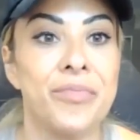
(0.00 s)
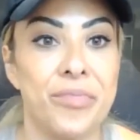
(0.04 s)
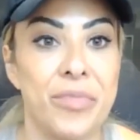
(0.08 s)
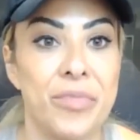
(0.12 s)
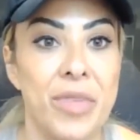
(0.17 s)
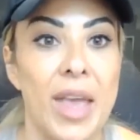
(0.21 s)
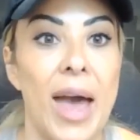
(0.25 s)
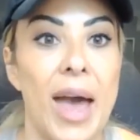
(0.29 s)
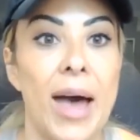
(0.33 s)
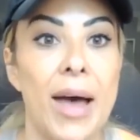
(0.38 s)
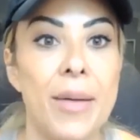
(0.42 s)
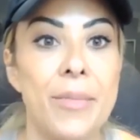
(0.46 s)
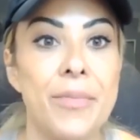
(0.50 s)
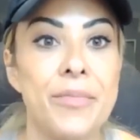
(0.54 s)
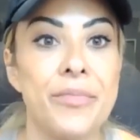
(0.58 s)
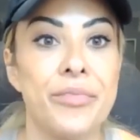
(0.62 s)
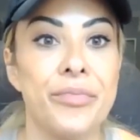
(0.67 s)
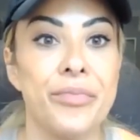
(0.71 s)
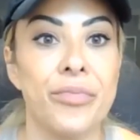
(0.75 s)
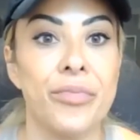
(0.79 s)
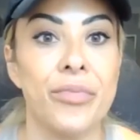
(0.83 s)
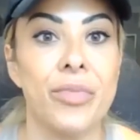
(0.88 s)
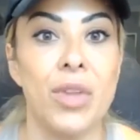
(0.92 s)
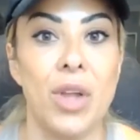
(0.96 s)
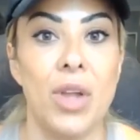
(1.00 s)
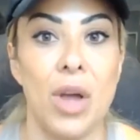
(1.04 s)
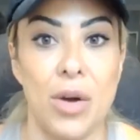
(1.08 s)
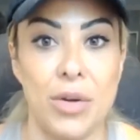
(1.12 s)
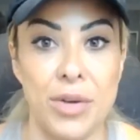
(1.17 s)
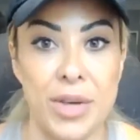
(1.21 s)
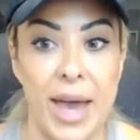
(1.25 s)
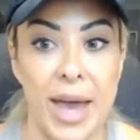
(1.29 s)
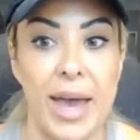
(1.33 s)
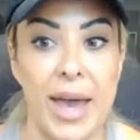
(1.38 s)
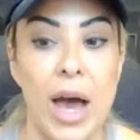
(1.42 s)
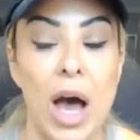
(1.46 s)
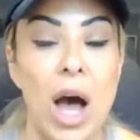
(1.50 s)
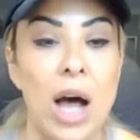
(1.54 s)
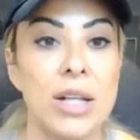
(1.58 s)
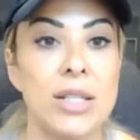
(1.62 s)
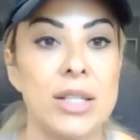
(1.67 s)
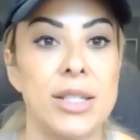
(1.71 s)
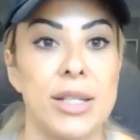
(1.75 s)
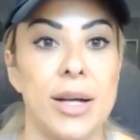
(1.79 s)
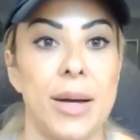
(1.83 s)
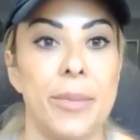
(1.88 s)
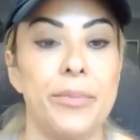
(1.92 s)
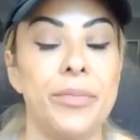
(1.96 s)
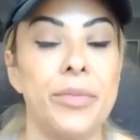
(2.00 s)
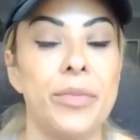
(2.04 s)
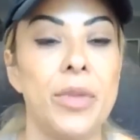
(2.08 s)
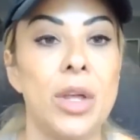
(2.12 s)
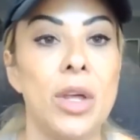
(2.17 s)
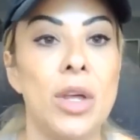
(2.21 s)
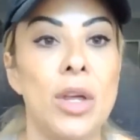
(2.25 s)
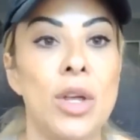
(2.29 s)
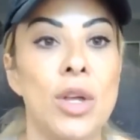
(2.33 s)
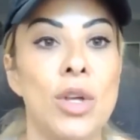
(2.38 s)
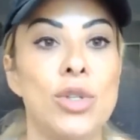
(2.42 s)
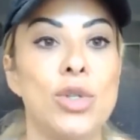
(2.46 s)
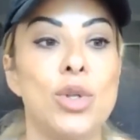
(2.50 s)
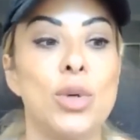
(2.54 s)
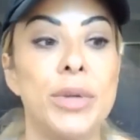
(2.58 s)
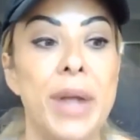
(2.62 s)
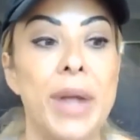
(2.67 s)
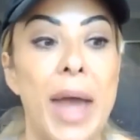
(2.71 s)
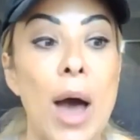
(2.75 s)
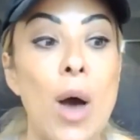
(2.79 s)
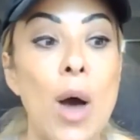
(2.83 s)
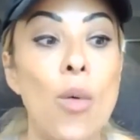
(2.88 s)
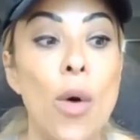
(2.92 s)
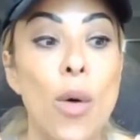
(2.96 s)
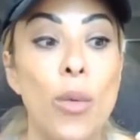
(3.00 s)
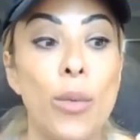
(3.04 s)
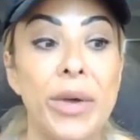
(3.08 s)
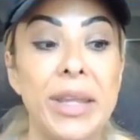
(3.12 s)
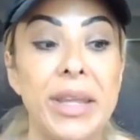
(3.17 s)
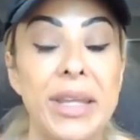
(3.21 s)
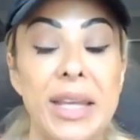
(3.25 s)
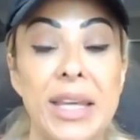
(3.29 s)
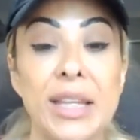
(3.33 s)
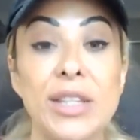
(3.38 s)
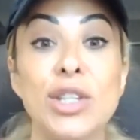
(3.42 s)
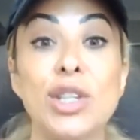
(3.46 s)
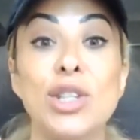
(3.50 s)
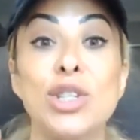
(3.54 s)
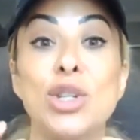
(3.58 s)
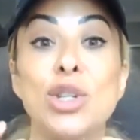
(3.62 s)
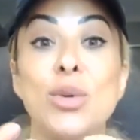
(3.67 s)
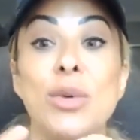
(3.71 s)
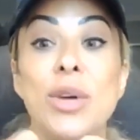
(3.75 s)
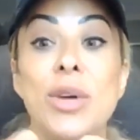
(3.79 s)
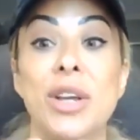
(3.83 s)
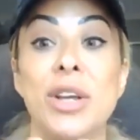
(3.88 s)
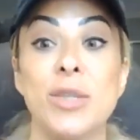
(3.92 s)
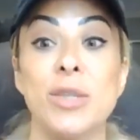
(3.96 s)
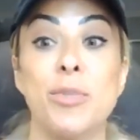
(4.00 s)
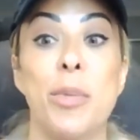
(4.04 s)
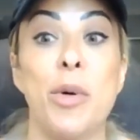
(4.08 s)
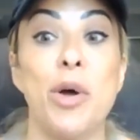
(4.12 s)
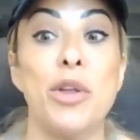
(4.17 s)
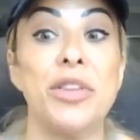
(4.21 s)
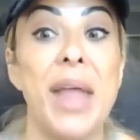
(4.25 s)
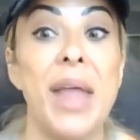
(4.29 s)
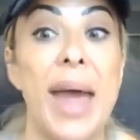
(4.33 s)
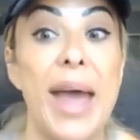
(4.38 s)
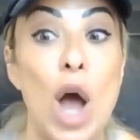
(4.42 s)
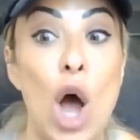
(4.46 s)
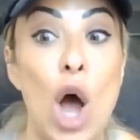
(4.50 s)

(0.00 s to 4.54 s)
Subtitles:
Yeah. Okay. Awesome. So now what we need to do is put that